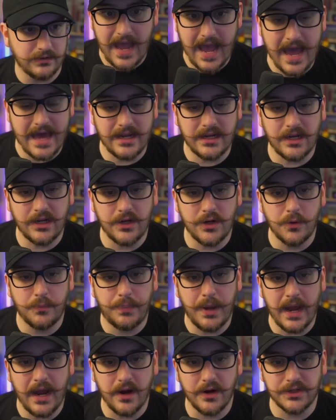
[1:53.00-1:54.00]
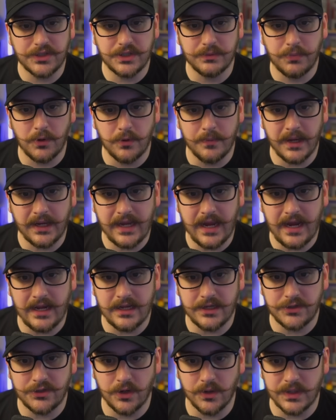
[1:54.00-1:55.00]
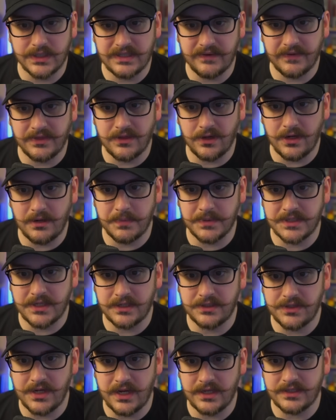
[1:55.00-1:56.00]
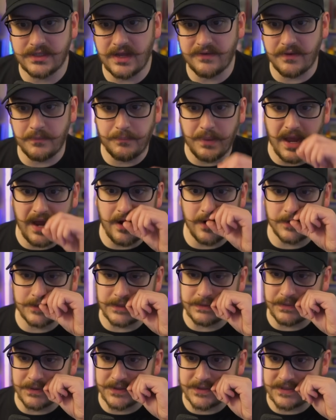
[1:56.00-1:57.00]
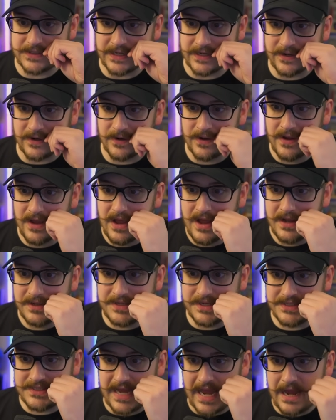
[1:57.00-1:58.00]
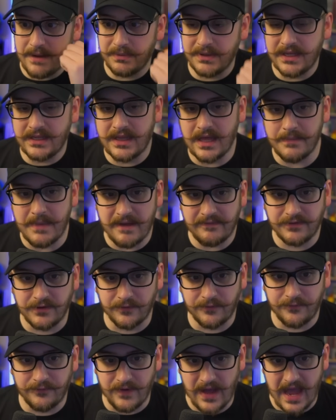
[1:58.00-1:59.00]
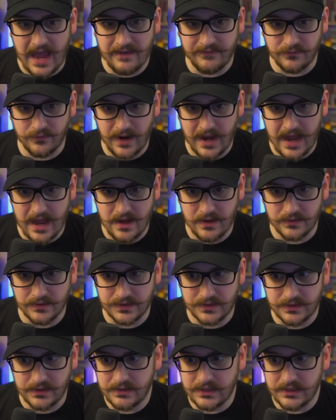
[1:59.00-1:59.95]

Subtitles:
Added a new perishable mechanic. Jokers have a 30% chance to have a perishable sticker, disabling them after 5 rounds.